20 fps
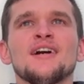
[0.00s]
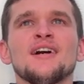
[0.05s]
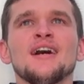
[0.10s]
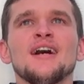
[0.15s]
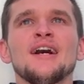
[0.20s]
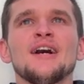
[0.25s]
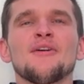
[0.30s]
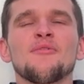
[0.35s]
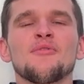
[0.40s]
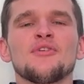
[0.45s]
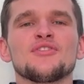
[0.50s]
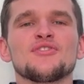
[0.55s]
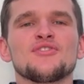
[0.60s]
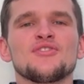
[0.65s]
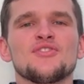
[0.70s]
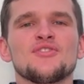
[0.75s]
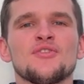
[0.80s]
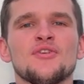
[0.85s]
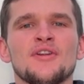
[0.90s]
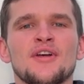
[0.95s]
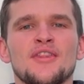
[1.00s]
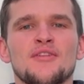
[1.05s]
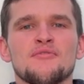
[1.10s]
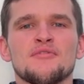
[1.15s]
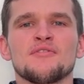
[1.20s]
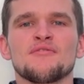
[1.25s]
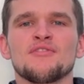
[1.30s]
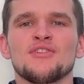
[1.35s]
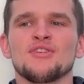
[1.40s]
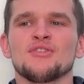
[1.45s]
I want to do another
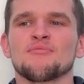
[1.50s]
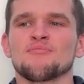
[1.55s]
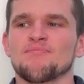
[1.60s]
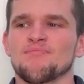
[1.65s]
review.